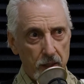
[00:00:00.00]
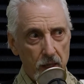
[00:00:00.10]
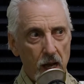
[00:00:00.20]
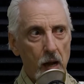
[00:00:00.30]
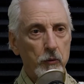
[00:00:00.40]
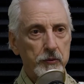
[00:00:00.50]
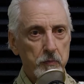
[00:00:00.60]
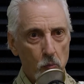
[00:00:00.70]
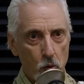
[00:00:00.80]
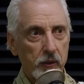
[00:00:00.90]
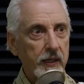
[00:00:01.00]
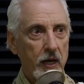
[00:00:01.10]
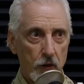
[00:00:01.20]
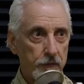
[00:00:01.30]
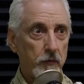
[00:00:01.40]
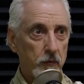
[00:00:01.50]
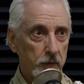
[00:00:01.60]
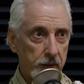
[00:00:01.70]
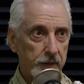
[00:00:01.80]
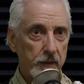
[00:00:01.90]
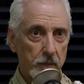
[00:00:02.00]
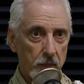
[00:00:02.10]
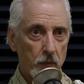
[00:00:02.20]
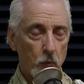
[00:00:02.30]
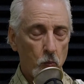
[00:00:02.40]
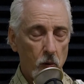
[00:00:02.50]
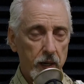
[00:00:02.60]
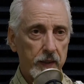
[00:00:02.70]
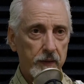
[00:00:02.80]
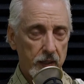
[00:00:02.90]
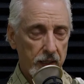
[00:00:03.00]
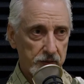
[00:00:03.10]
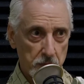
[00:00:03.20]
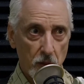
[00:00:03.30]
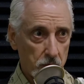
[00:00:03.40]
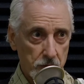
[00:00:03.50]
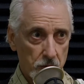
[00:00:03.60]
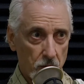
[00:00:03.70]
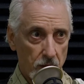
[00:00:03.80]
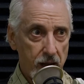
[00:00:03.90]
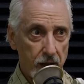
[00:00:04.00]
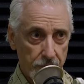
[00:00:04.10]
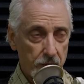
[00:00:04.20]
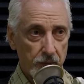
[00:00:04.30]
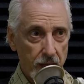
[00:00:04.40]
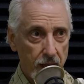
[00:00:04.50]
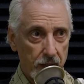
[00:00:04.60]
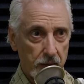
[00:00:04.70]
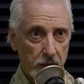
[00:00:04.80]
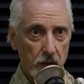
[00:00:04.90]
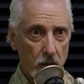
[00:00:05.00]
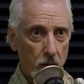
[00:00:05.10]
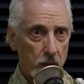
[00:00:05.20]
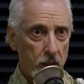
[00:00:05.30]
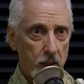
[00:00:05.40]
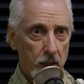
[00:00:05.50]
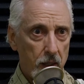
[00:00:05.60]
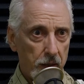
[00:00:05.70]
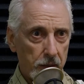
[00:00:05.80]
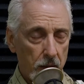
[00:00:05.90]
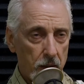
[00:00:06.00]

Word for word: Mm-hmm. I was more careful in the, way that I spoke to her after that. You hmm. know, uh,